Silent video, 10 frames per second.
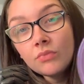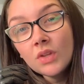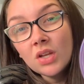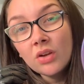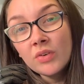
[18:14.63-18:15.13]

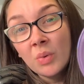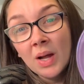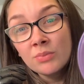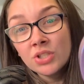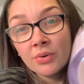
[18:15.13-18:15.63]
I don't know why
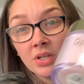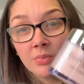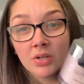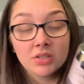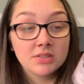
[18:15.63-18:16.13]
I'm showing you,
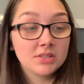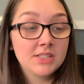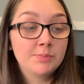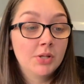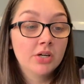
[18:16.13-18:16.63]
because
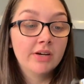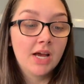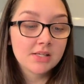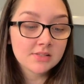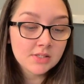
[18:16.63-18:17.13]
it's blurry
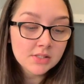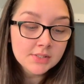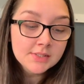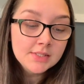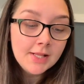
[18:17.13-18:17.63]
as.
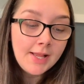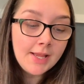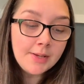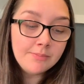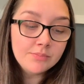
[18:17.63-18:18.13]

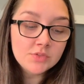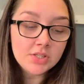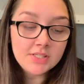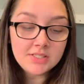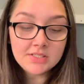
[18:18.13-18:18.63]
So
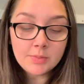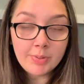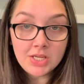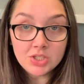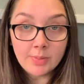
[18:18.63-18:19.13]
this is the
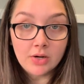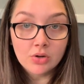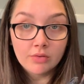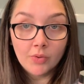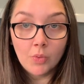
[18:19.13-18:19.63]
Peach Bell
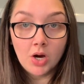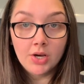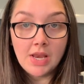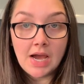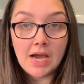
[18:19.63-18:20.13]
cover
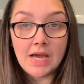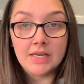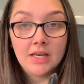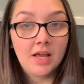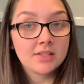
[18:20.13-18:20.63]
one,
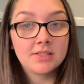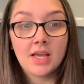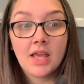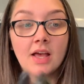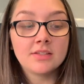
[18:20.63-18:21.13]
and like I
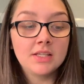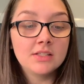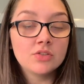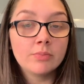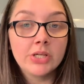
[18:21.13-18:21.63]
say, I've
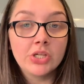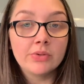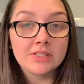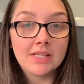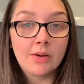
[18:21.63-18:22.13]
seen somebody do
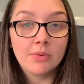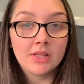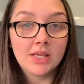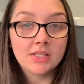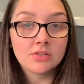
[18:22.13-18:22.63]
a set with
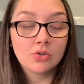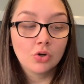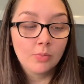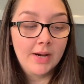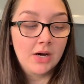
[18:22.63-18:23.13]
this
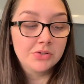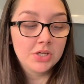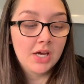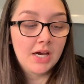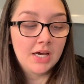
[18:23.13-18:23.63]
core
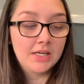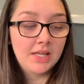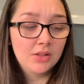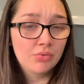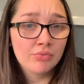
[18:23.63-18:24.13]
powder and
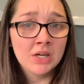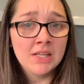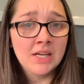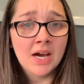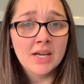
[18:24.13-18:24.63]
it looked
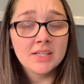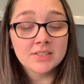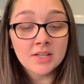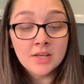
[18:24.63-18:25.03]
really nice.